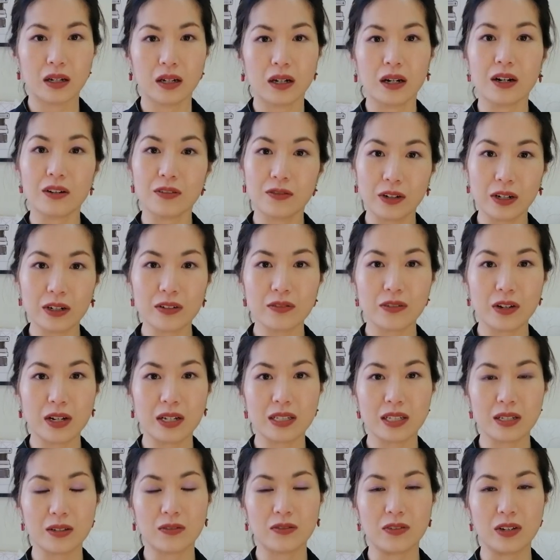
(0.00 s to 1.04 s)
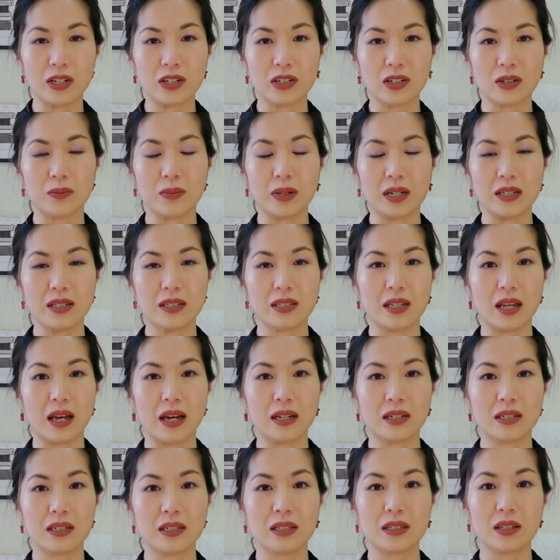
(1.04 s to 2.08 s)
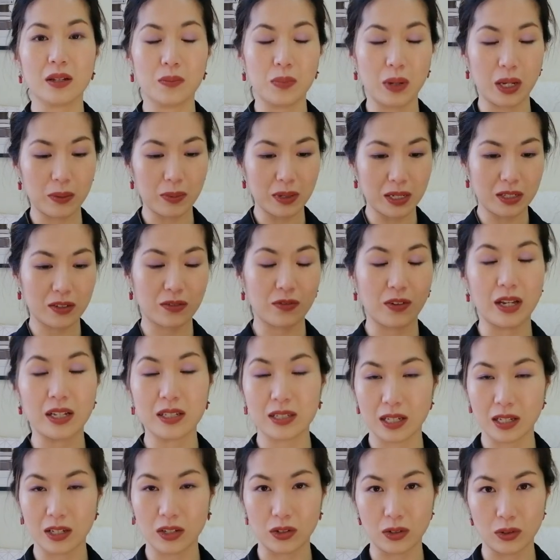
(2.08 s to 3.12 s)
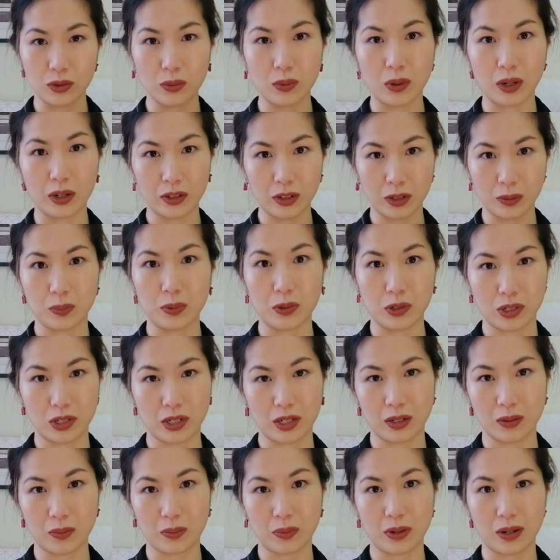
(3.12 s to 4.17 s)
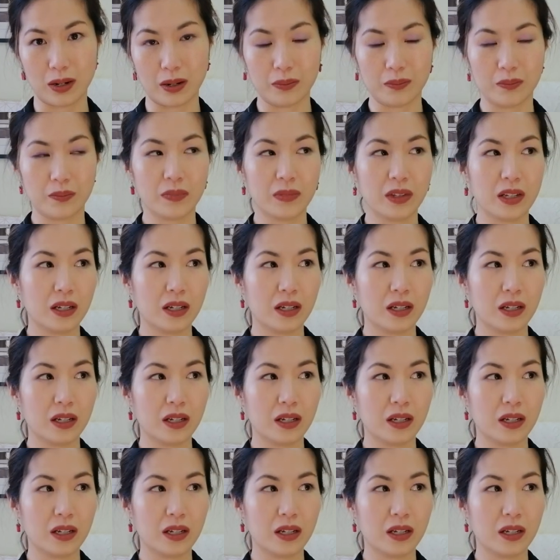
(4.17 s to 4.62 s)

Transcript: A front facing feature means that the baby is facing you while you're pushing the pram.